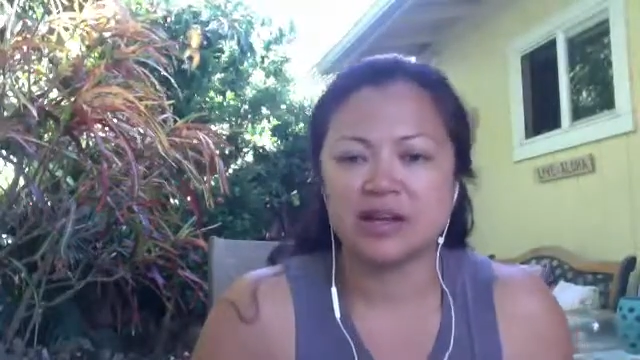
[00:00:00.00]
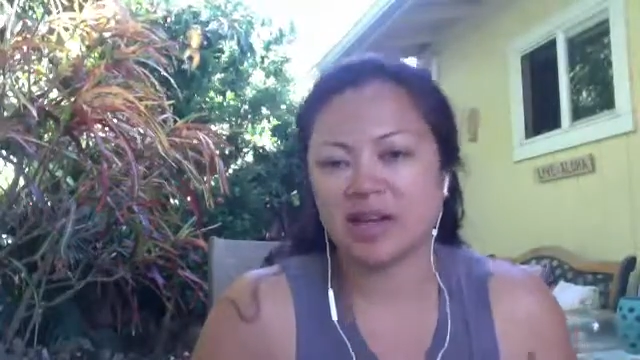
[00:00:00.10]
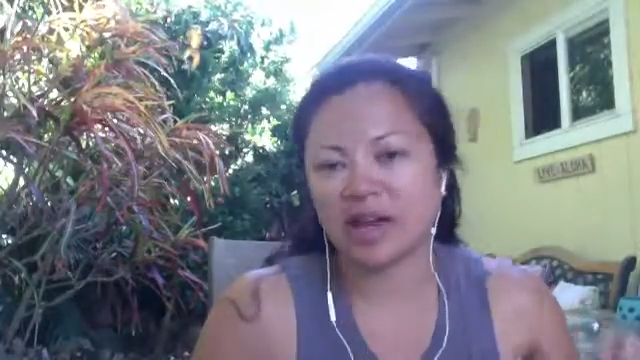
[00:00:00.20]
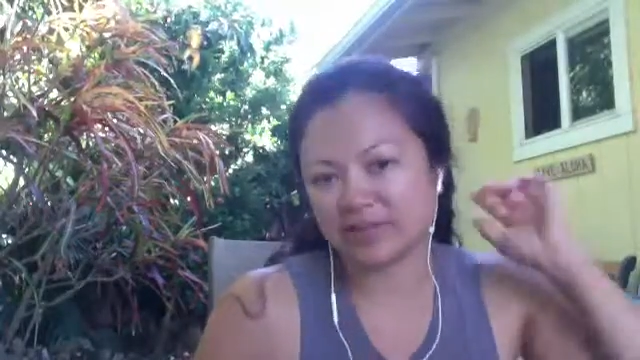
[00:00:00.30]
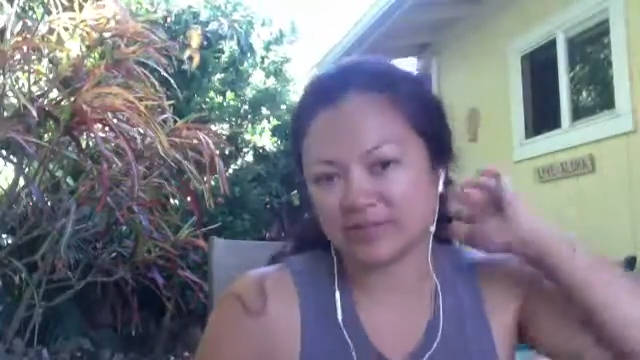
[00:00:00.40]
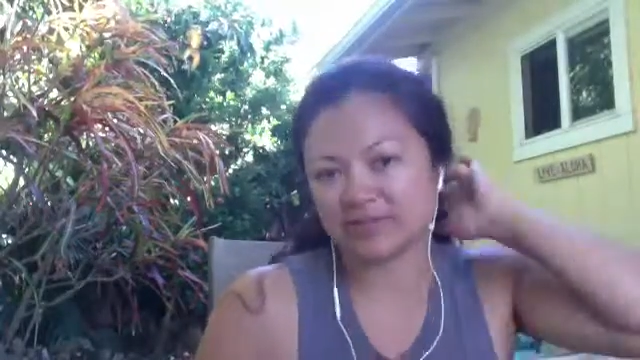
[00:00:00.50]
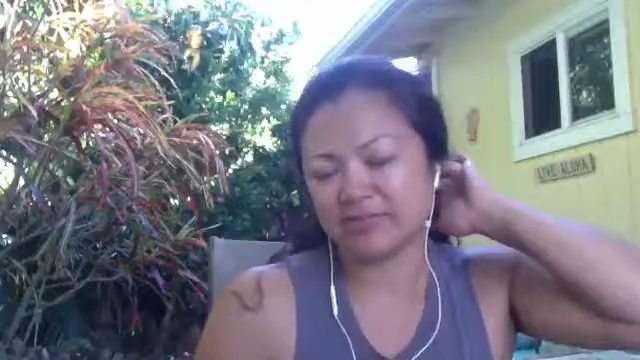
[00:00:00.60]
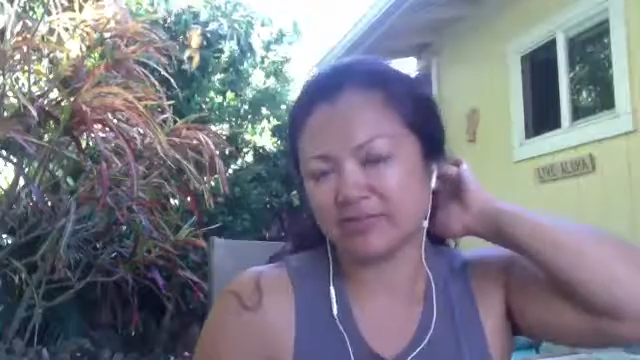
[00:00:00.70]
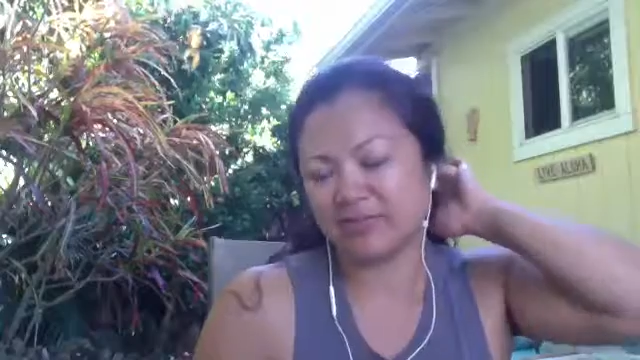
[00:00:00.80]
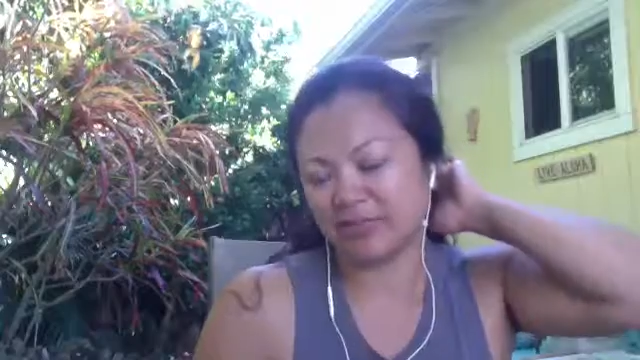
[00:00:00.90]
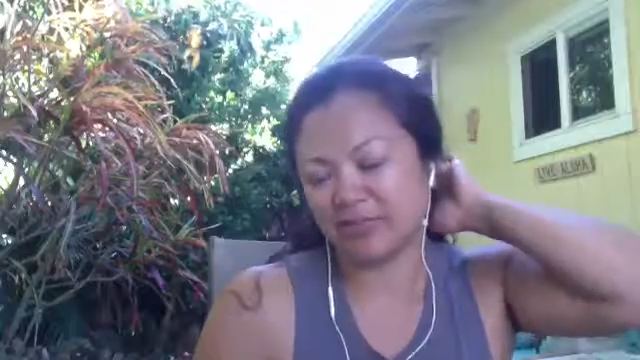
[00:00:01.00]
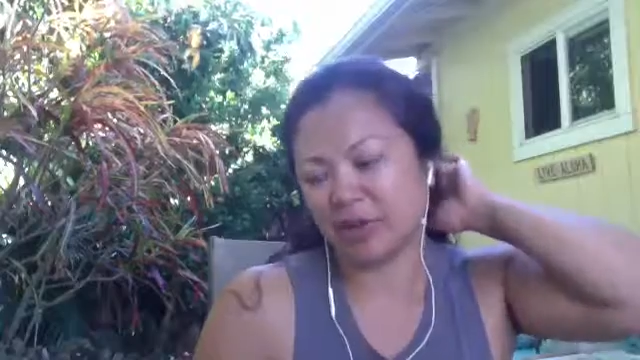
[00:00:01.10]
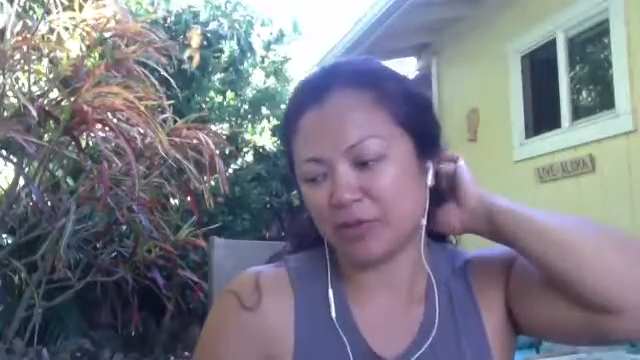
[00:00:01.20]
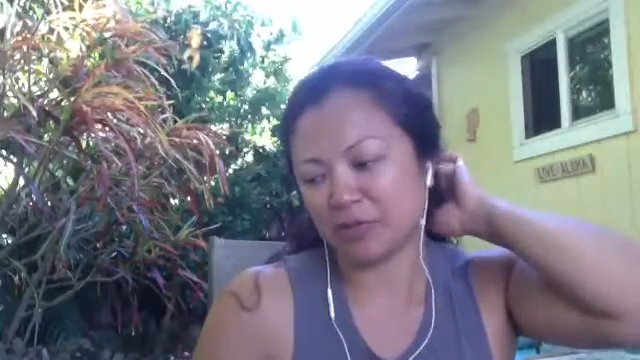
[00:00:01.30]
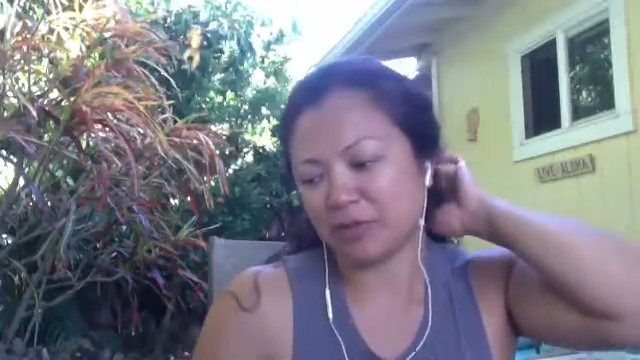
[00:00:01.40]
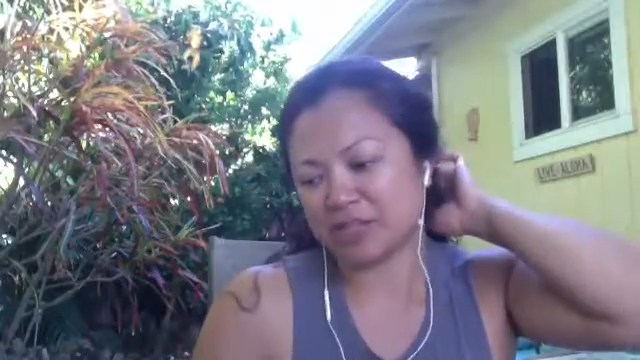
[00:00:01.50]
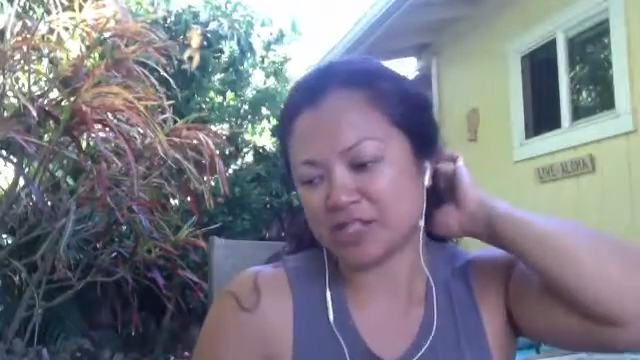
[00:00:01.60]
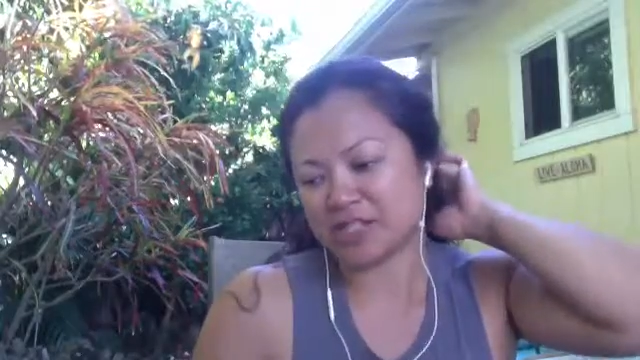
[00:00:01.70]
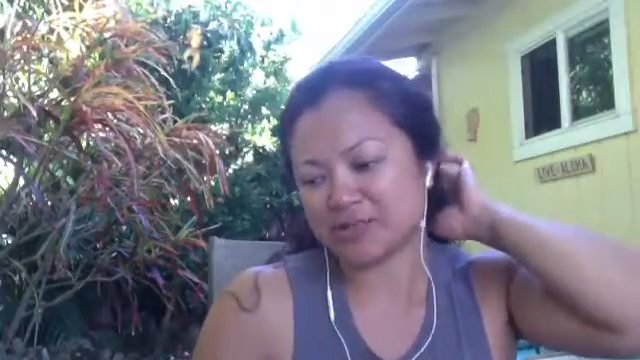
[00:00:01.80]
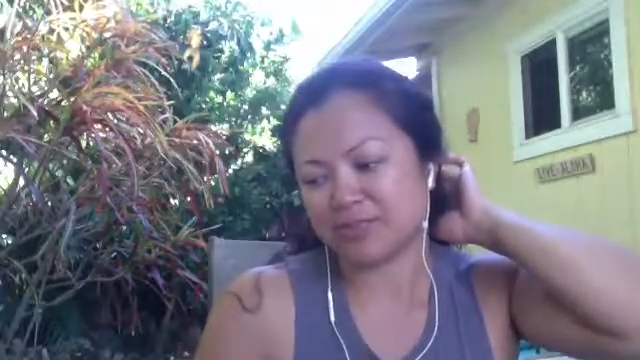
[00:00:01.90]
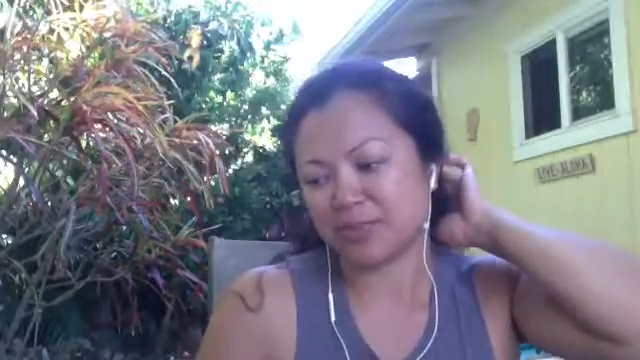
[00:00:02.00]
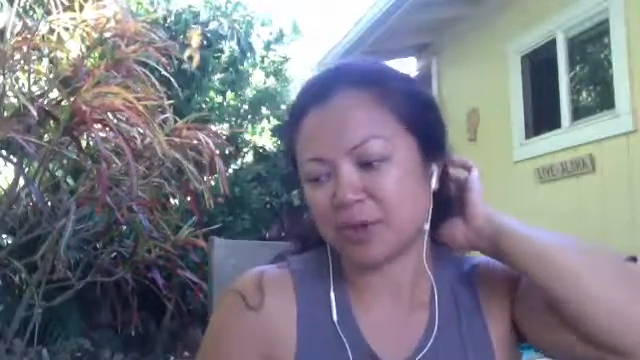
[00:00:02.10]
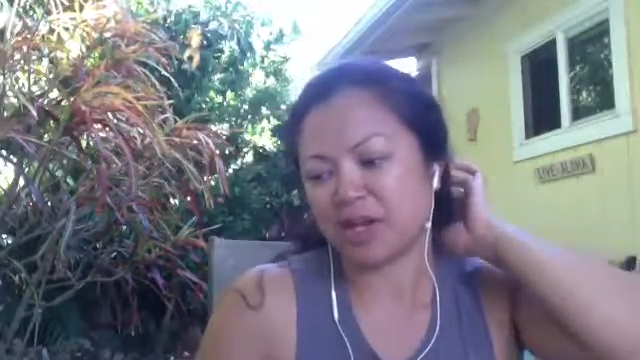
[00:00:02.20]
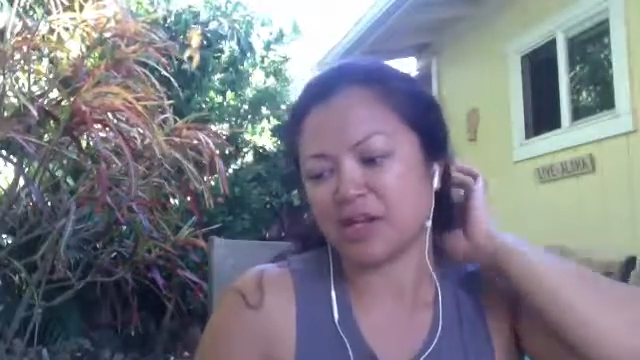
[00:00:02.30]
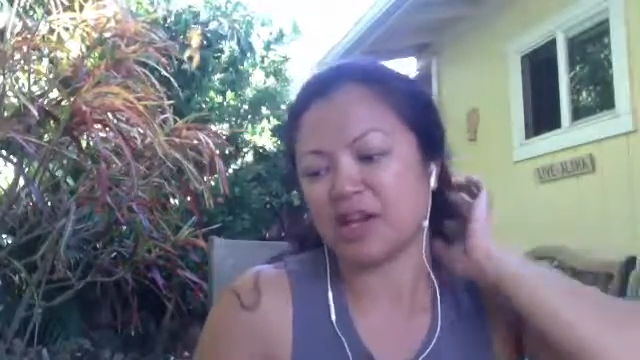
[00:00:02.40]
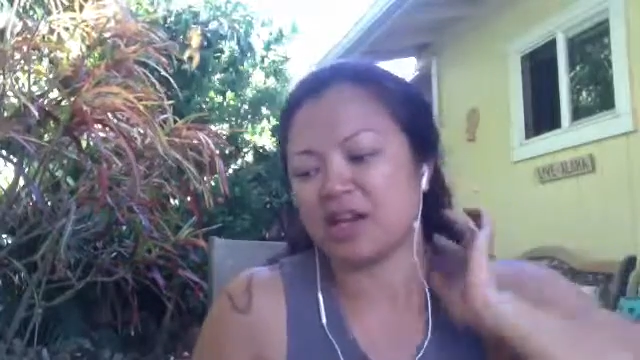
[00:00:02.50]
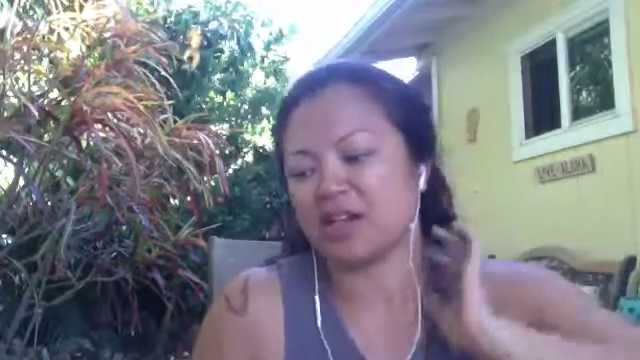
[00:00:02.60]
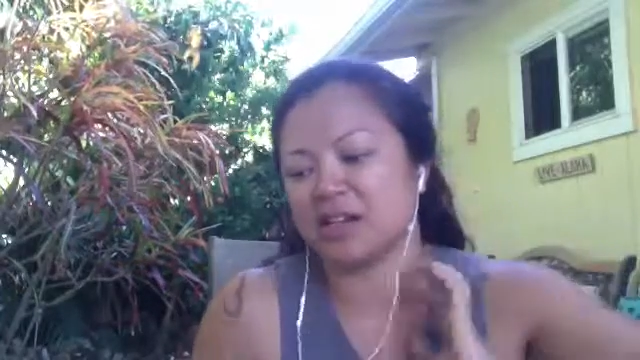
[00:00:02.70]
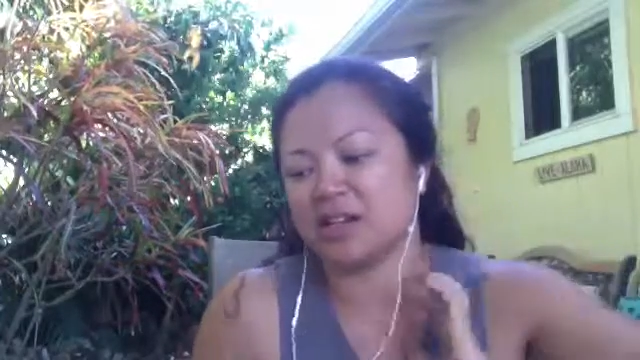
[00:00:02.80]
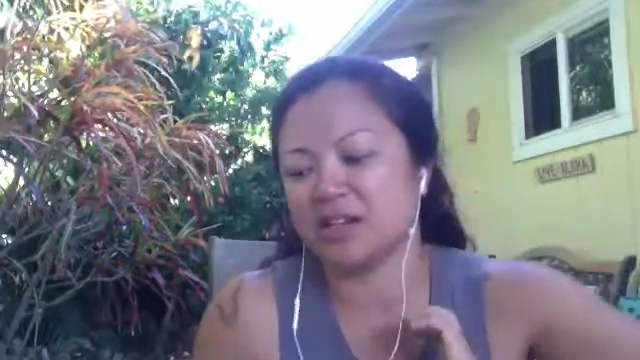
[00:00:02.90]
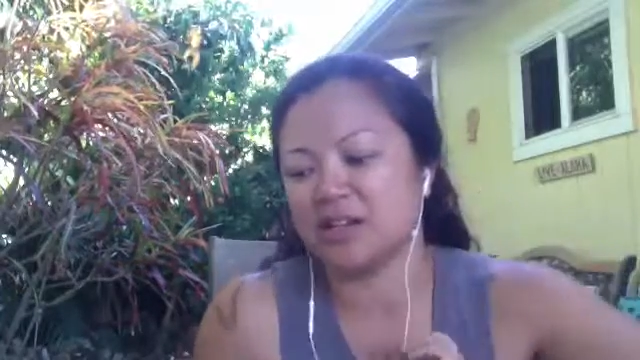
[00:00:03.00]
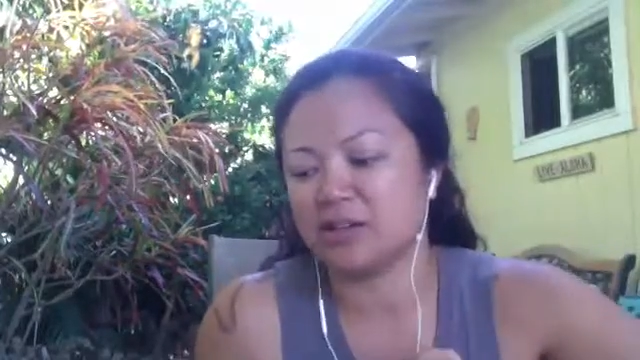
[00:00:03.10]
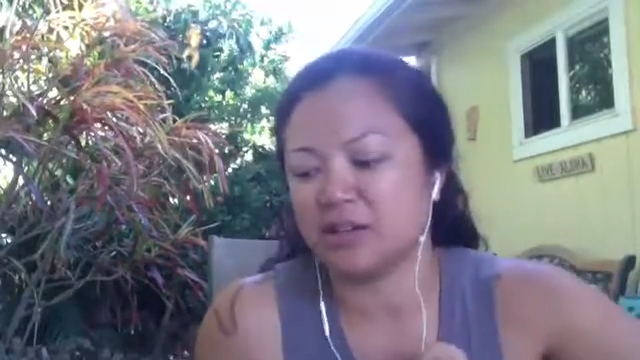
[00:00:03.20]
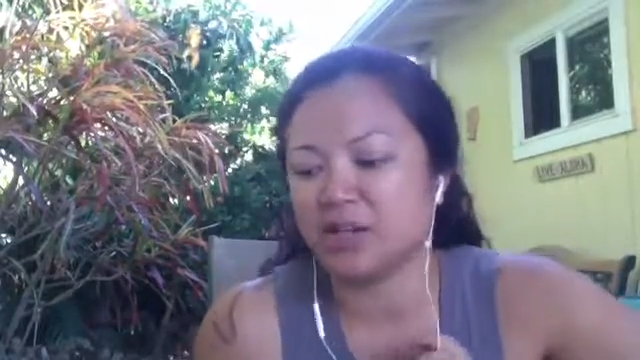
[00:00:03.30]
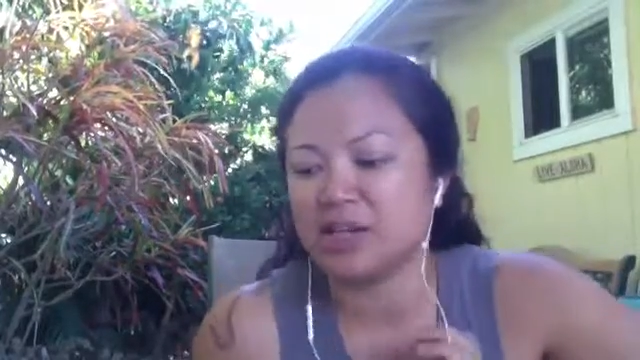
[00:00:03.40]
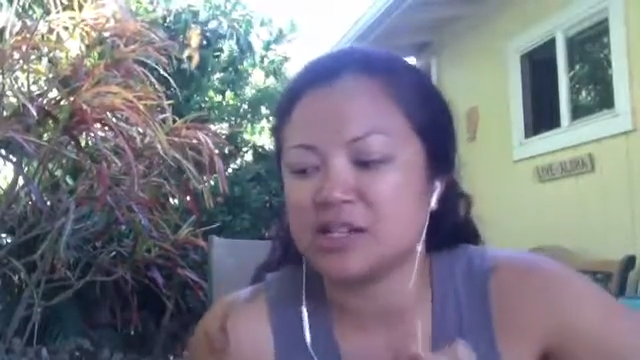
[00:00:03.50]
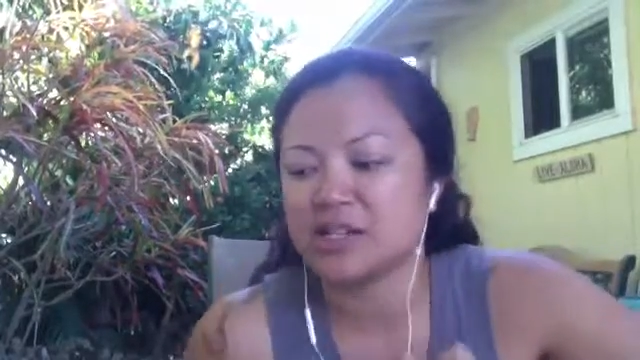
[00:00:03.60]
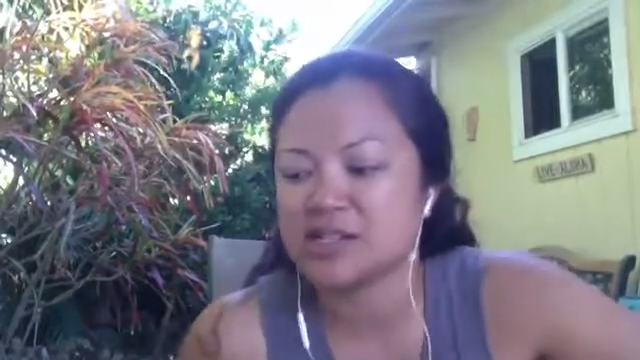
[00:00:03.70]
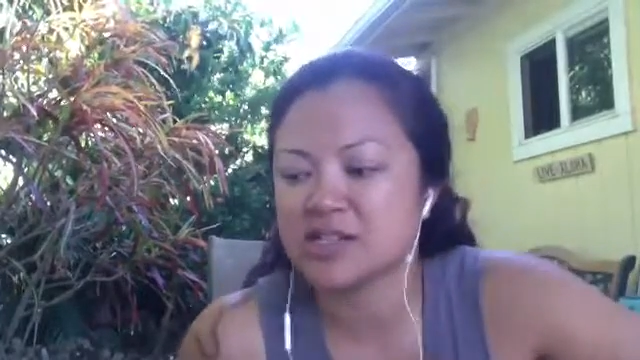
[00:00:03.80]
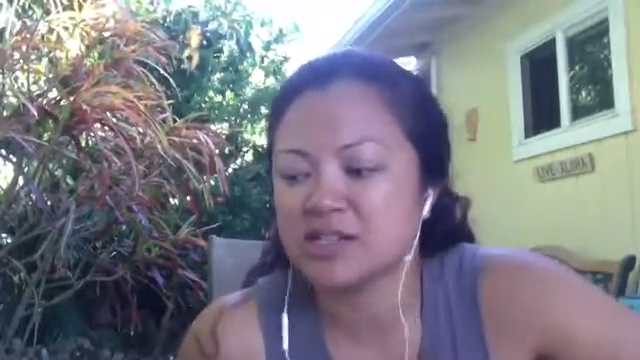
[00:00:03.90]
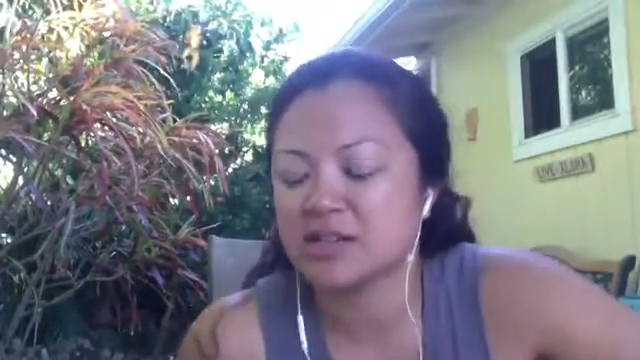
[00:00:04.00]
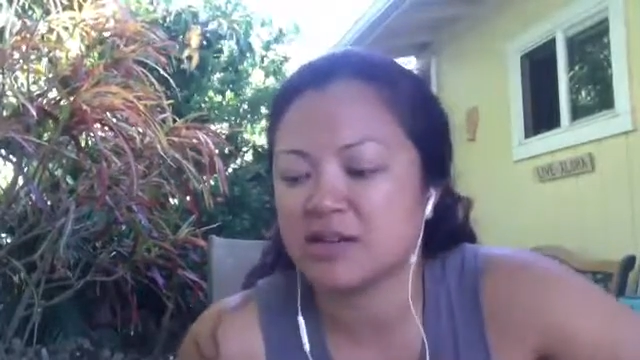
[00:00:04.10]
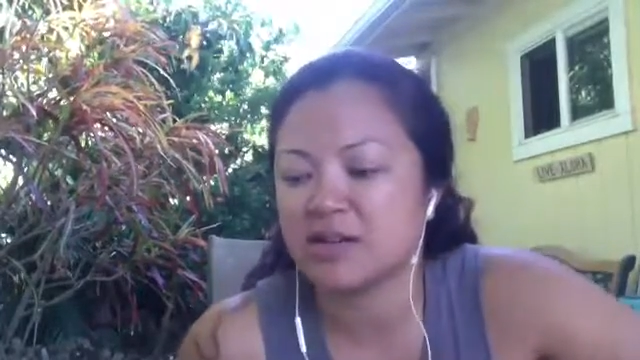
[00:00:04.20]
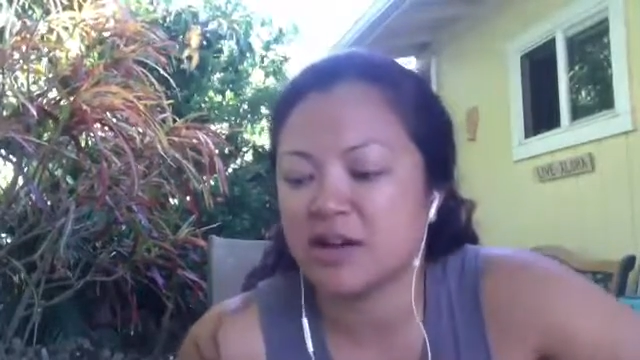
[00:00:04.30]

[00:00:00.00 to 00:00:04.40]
yeah. Well, we'll just pray that, he doesn't